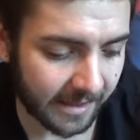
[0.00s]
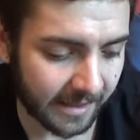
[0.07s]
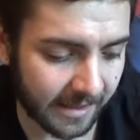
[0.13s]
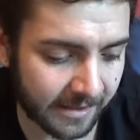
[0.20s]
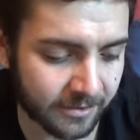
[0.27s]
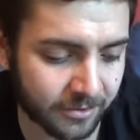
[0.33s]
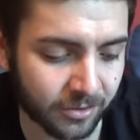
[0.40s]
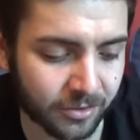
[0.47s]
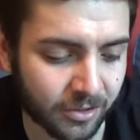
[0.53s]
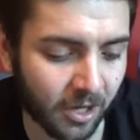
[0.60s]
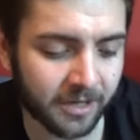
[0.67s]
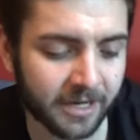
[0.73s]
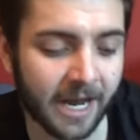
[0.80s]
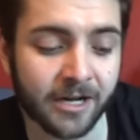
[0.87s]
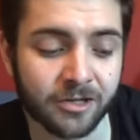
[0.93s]
It's just got
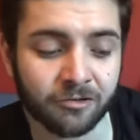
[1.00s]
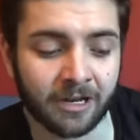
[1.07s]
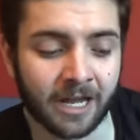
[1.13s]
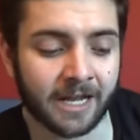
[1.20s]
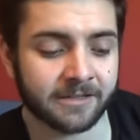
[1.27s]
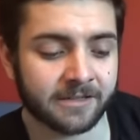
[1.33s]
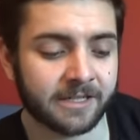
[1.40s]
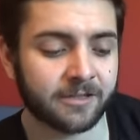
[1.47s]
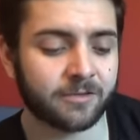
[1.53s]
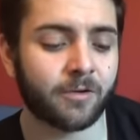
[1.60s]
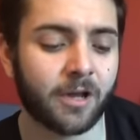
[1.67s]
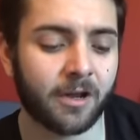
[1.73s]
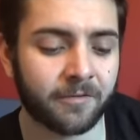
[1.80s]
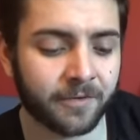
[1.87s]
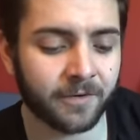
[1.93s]
an extra alliance in it, so I'll
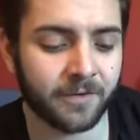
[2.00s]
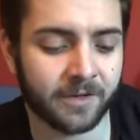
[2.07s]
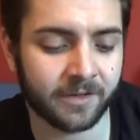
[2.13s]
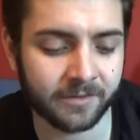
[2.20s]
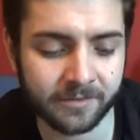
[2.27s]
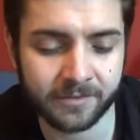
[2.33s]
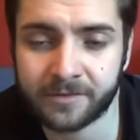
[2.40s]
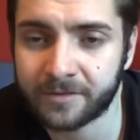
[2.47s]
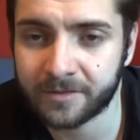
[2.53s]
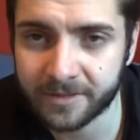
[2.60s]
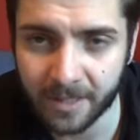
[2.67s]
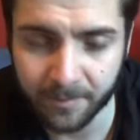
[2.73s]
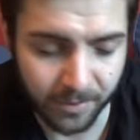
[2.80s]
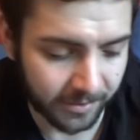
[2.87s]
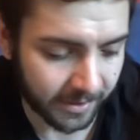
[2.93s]
go through it and
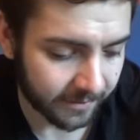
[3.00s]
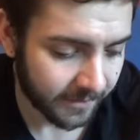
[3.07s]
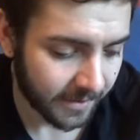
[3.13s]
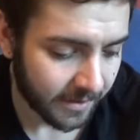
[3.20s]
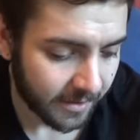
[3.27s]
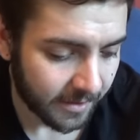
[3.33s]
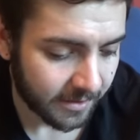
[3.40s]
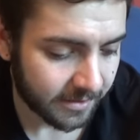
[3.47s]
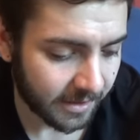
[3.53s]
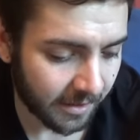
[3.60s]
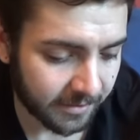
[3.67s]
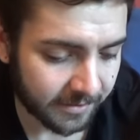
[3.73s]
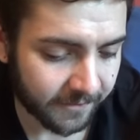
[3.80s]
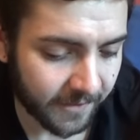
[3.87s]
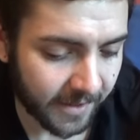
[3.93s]
tell me what you think. So
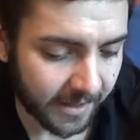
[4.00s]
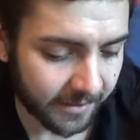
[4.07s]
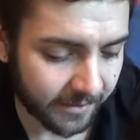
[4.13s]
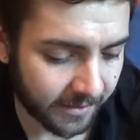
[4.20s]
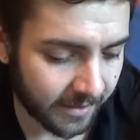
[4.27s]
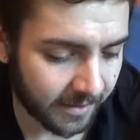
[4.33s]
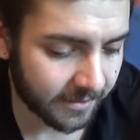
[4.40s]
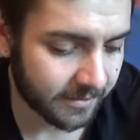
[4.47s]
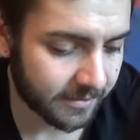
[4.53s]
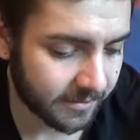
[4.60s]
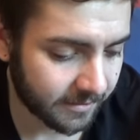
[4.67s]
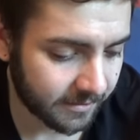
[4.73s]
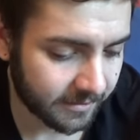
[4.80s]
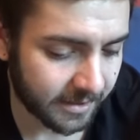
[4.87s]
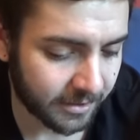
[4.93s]
it's
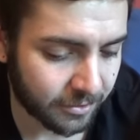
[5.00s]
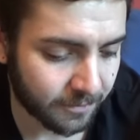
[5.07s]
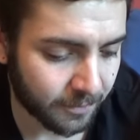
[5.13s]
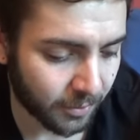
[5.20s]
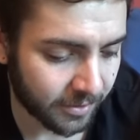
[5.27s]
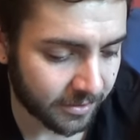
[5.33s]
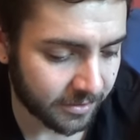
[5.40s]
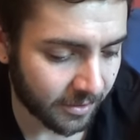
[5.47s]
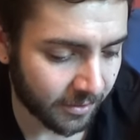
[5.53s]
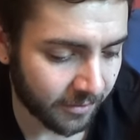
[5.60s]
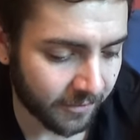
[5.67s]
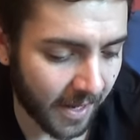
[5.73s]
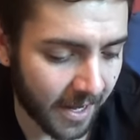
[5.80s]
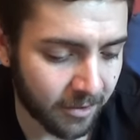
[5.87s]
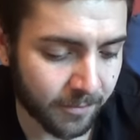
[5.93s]
600 points
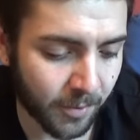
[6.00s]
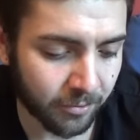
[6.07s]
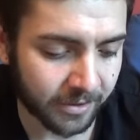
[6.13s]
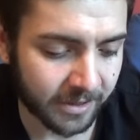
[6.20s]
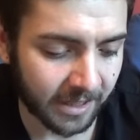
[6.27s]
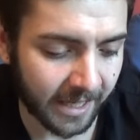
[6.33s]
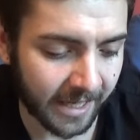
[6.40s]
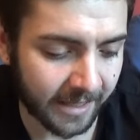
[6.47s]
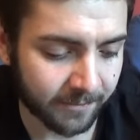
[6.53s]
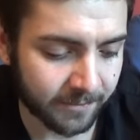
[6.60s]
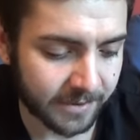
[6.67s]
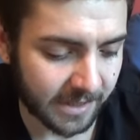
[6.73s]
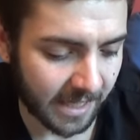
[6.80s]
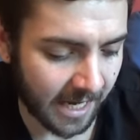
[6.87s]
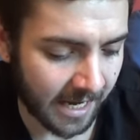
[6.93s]
of Erebor
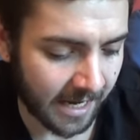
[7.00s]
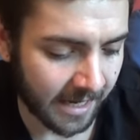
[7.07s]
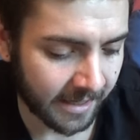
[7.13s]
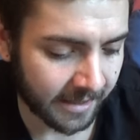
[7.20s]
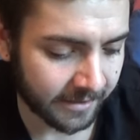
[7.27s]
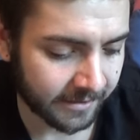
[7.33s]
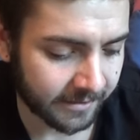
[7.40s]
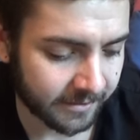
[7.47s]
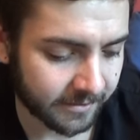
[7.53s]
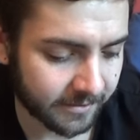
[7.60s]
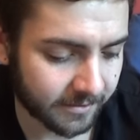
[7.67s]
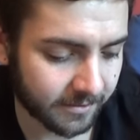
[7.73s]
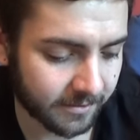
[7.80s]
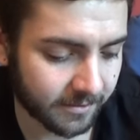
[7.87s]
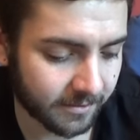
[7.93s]
Acclaimed and,